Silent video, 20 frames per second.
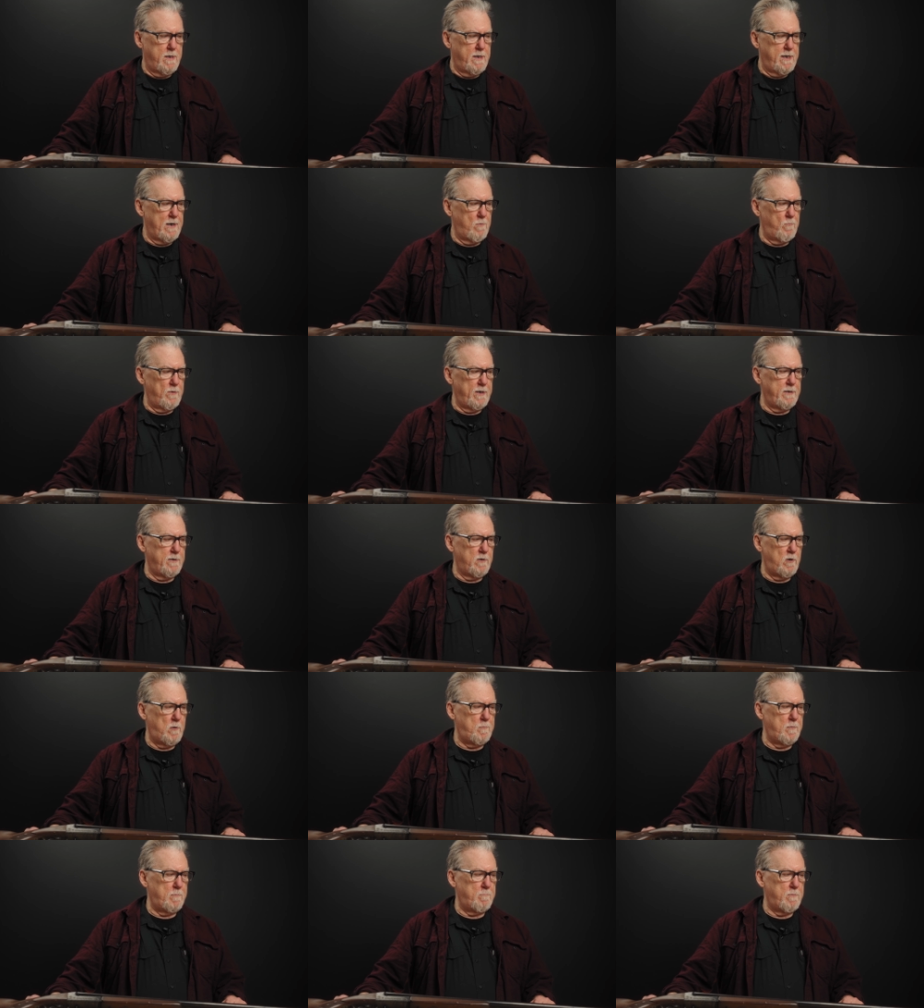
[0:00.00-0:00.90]
and we could
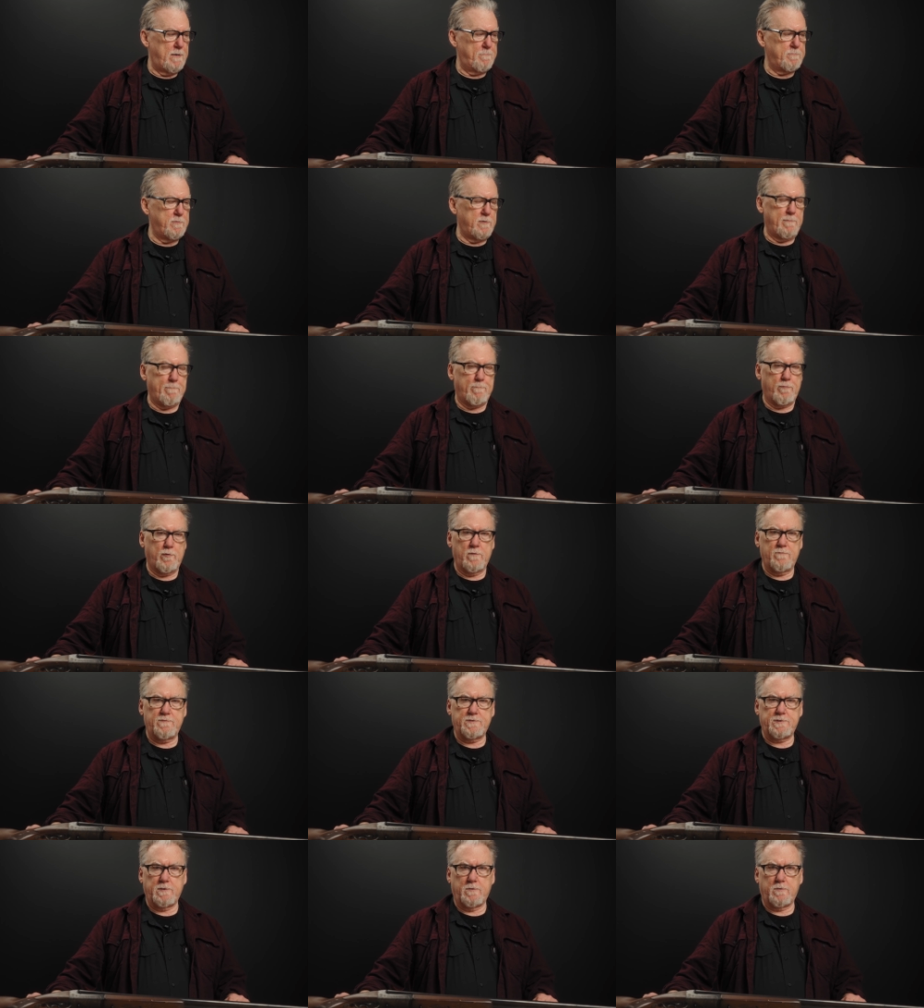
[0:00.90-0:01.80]
open them up to
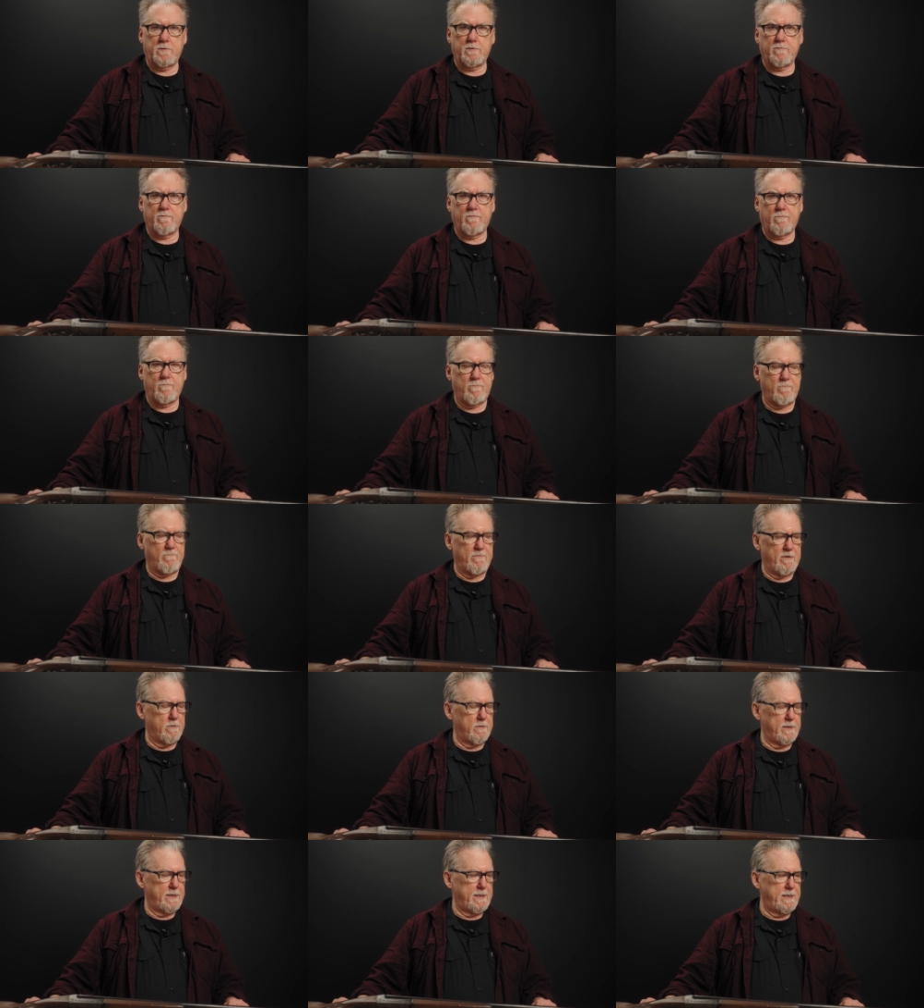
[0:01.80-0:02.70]
improve cylinder
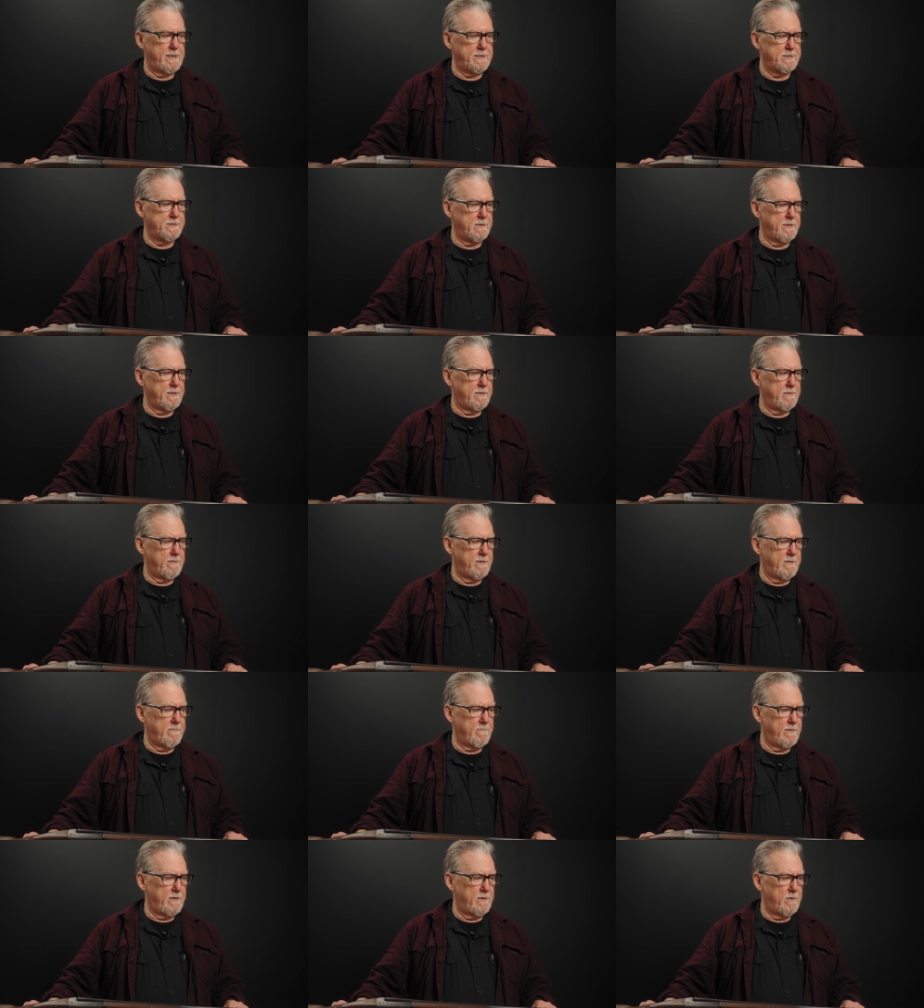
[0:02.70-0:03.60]
fairly easily
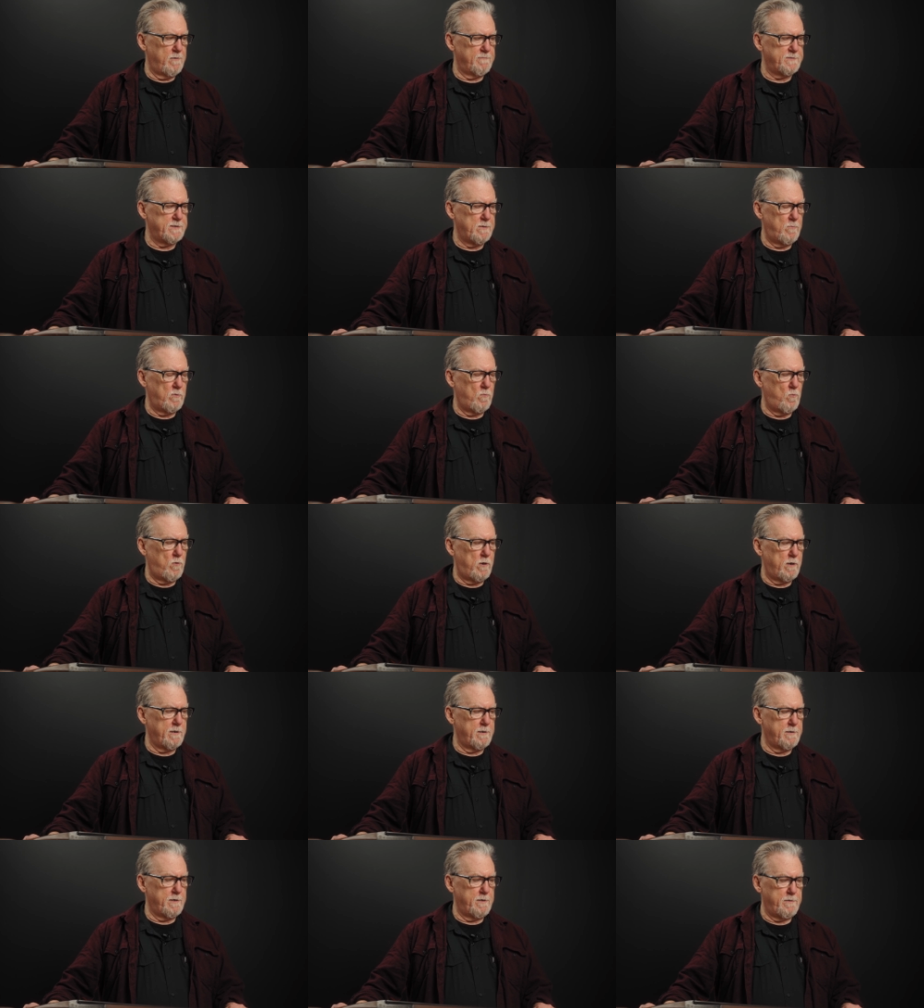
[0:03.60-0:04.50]
if you know if someone
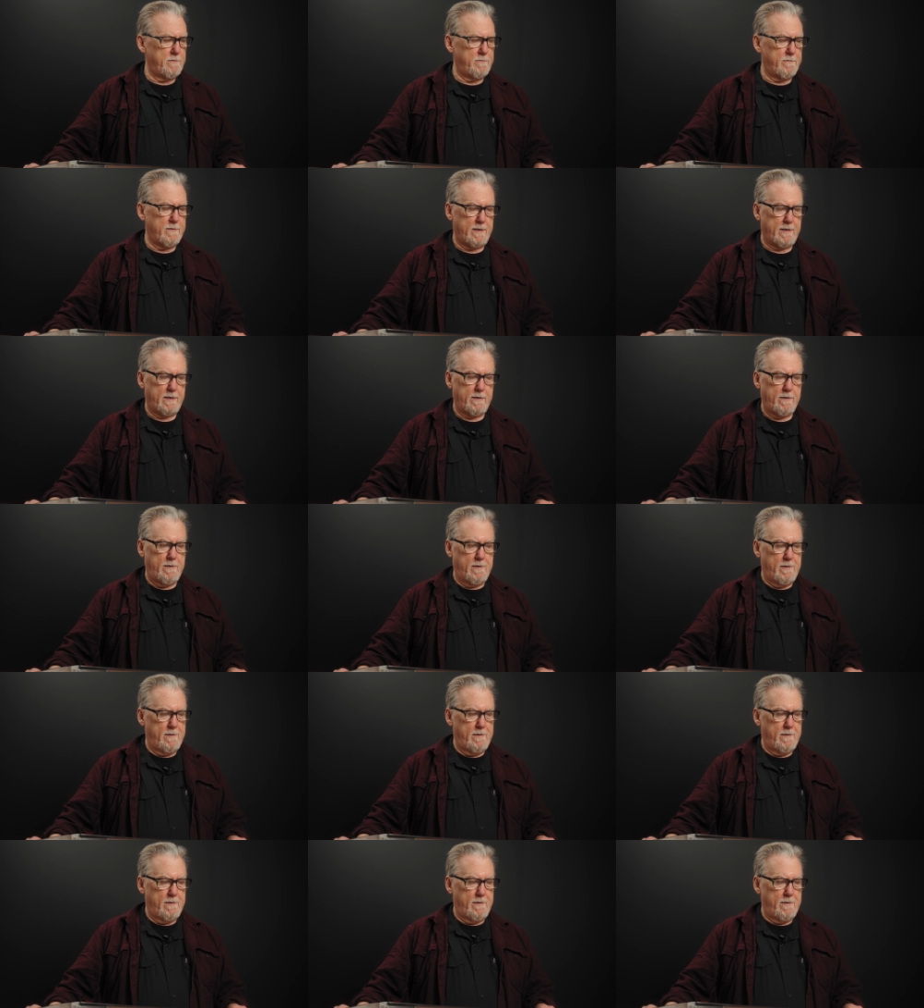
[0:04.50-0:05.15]
wanted to do that.